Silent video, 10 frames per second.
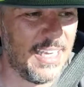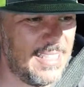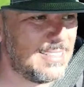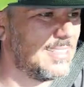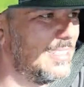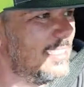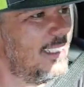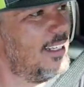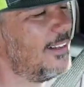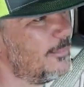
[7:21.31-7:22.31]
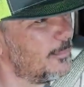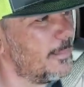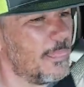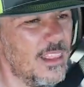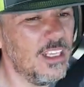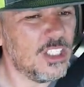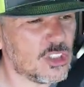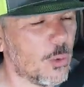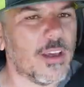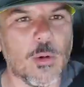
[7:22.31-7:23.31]
Days.
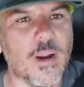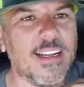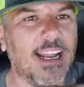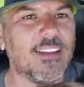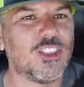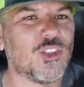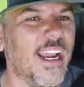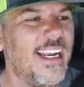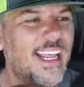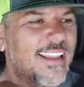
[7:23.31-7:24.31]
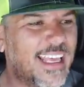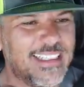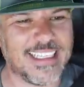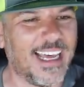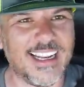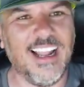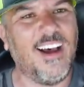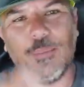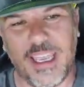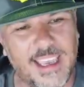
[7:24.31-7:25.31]
So we're gonna run it down the straight and then cut it
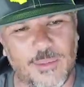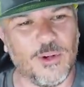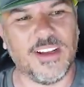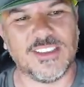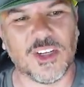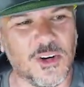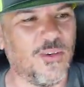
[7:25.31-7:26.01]
up, and we're gonna turn